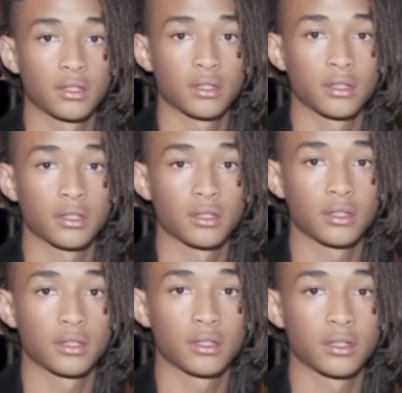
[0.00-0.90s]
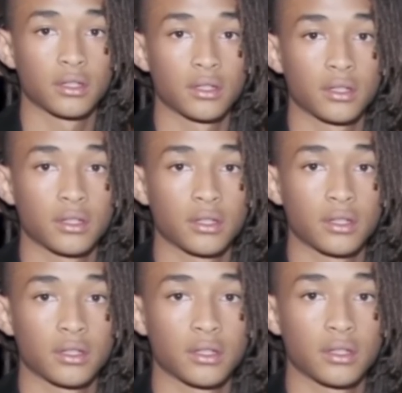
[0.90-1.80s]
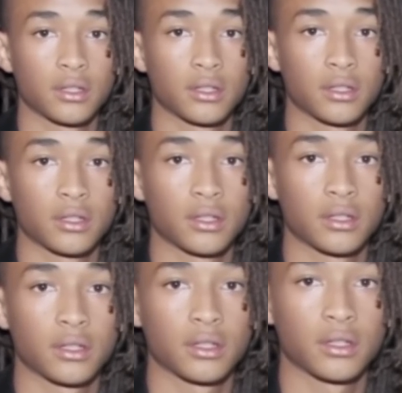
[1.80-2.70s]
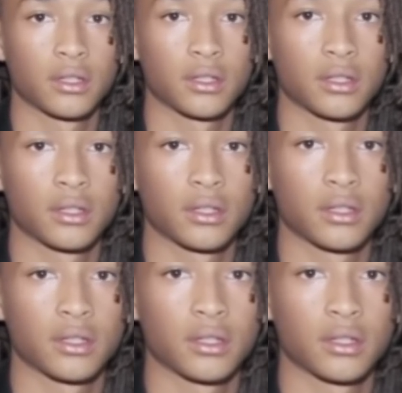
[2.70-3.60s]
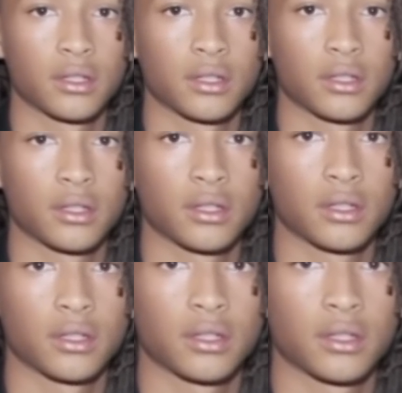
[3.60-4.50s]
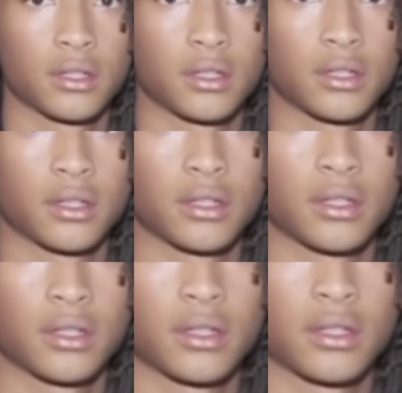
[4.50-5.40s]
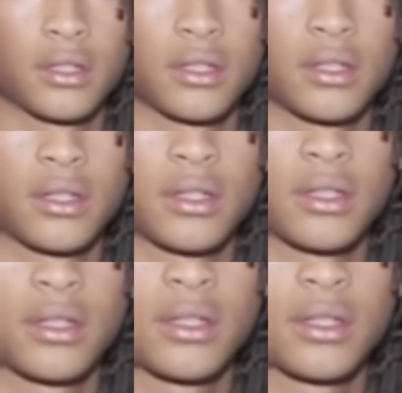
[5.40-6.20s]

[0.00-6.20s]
(silent)